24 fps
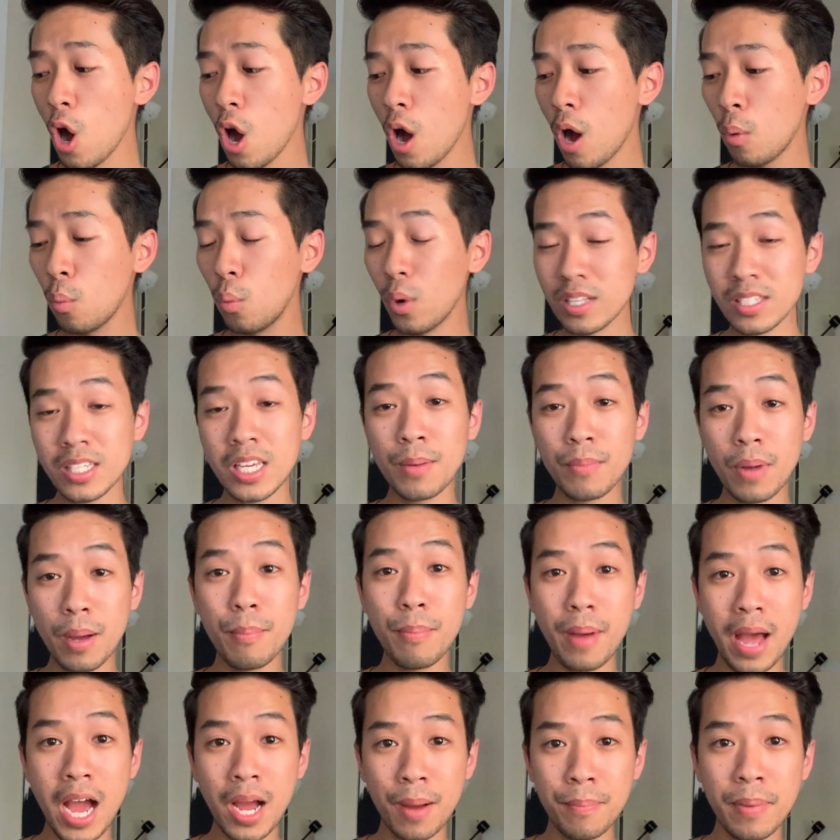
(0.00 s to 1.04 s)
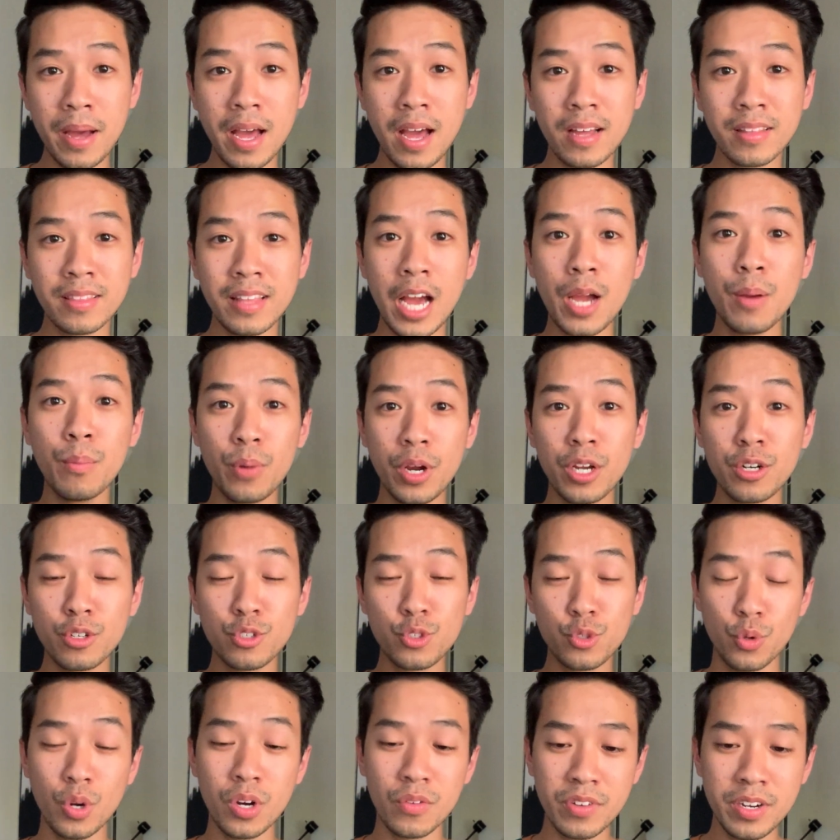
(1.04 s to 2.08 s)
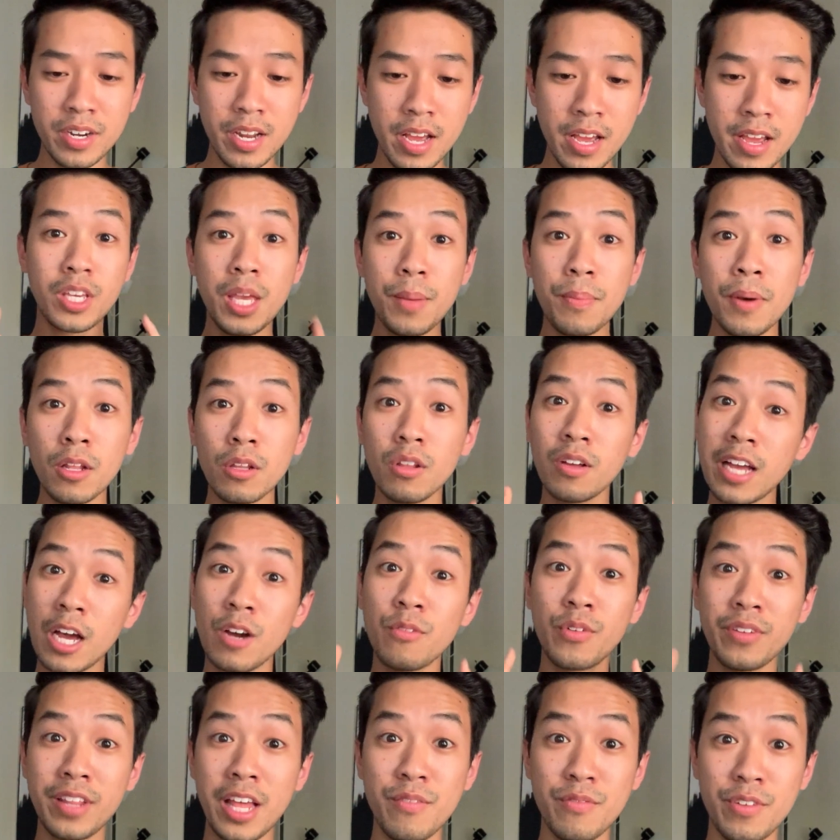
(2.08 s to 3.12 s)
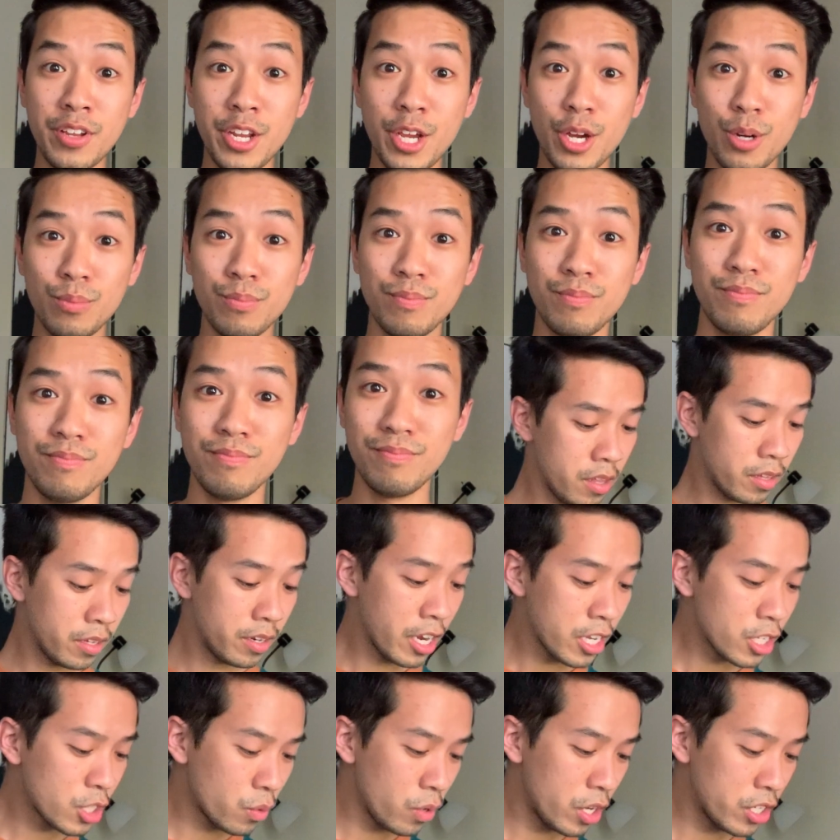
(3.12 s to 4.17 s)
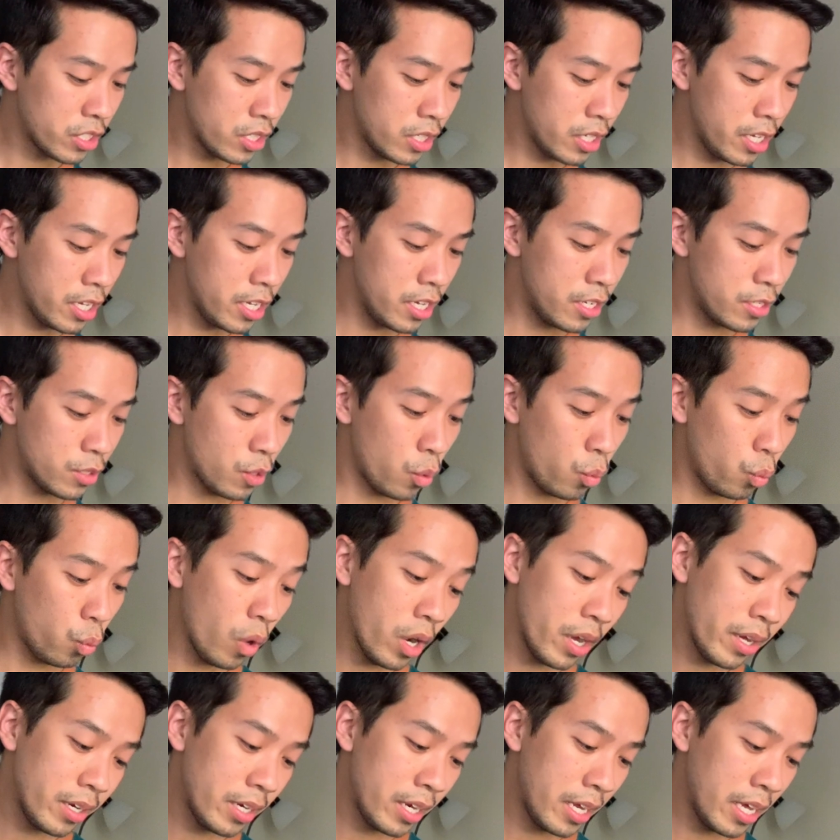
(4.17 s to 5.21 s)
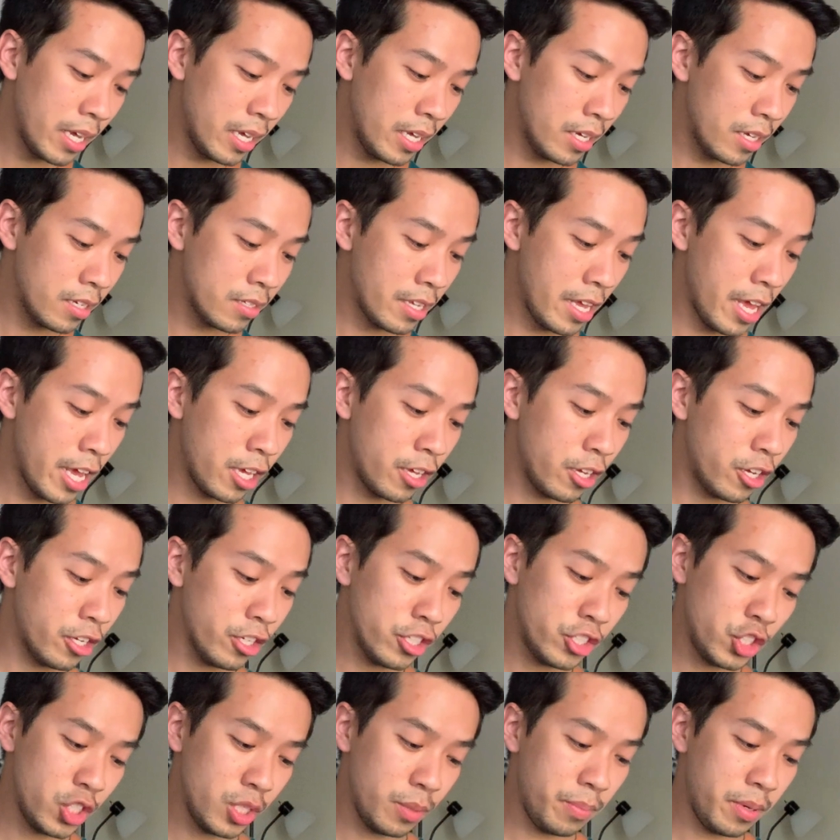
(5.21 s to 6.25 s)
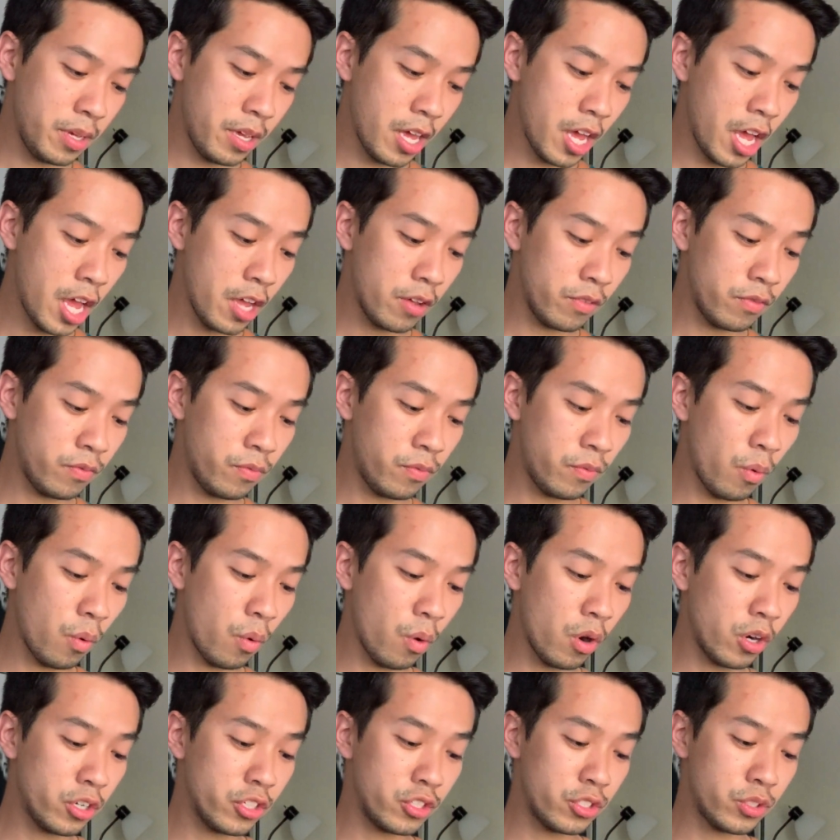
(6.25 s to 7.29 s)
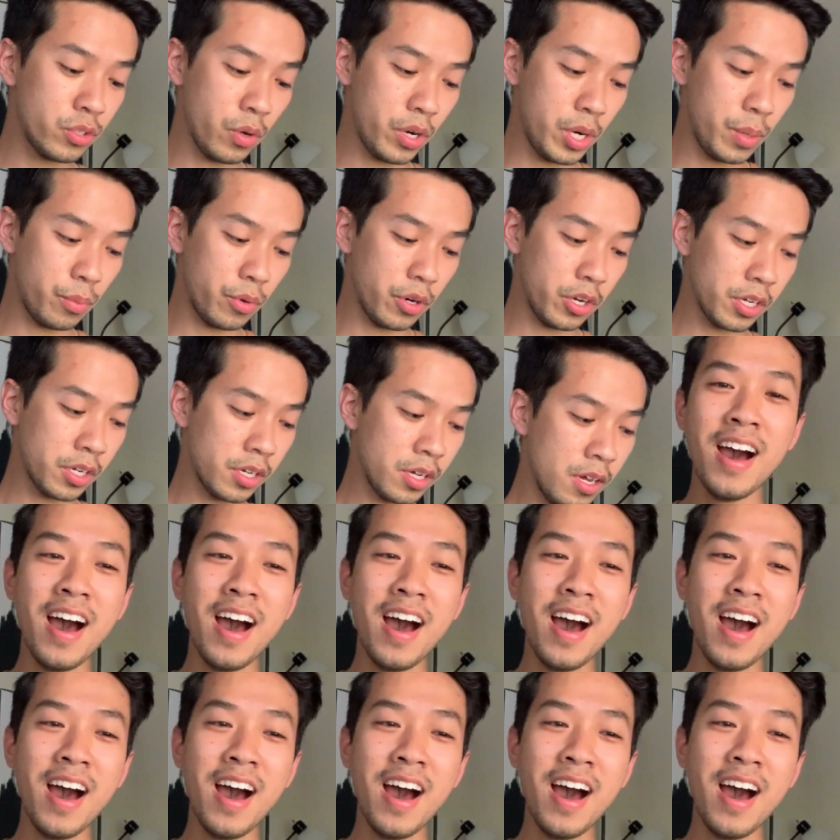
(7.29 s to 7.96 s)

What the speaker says: what's in my backpack that I bring to school every day. Keep a lookout for that video. The next question is, what is a good GPA for Stony Brook?